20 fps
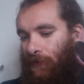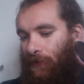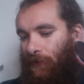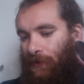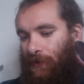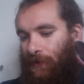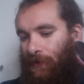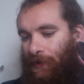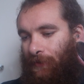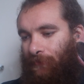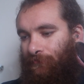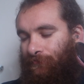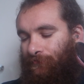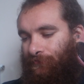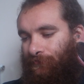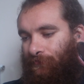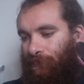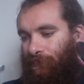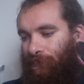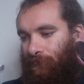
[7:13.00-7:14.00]
And
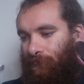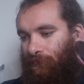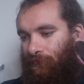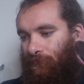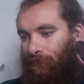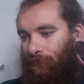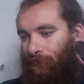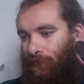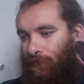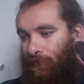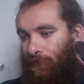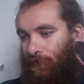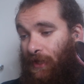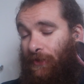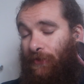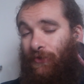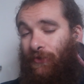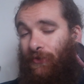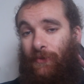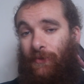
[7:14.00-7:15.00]
the
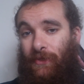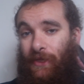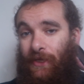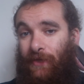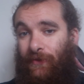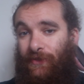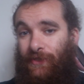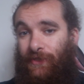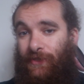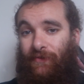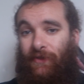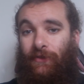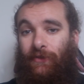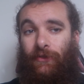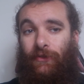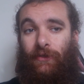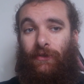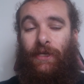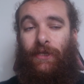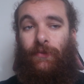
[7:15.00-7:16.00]
other option, the other stuff I
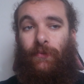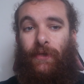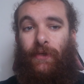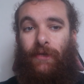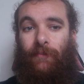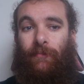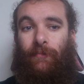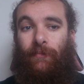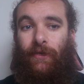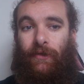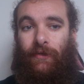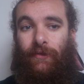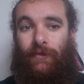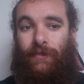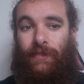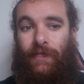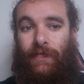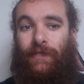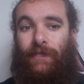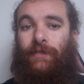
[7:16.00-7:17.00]
do like to wear in my
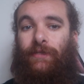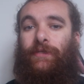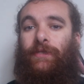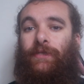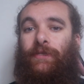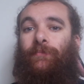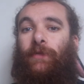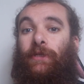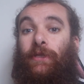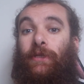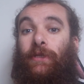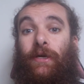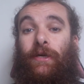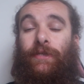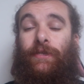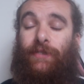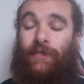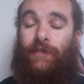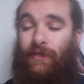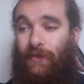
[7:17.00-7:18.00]
nose is
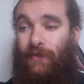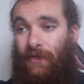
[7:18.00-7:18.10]
glass.